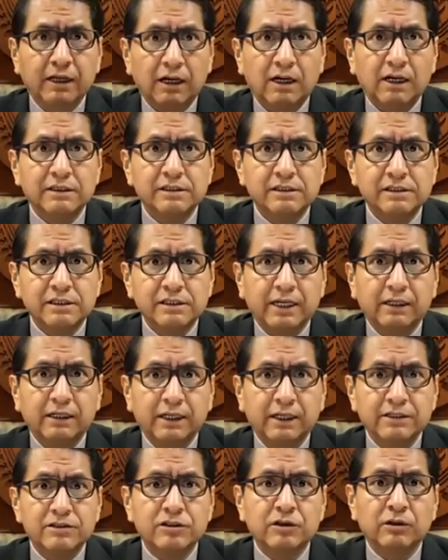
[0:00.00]
onset.
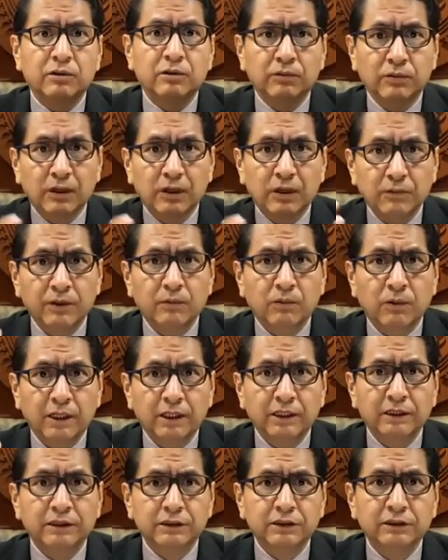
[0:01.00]
And so, what we
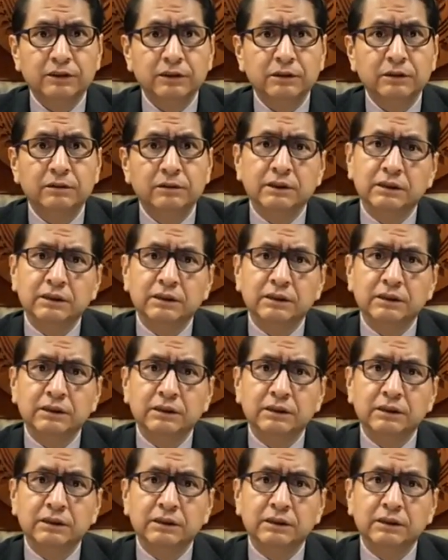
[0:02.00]
wanted to do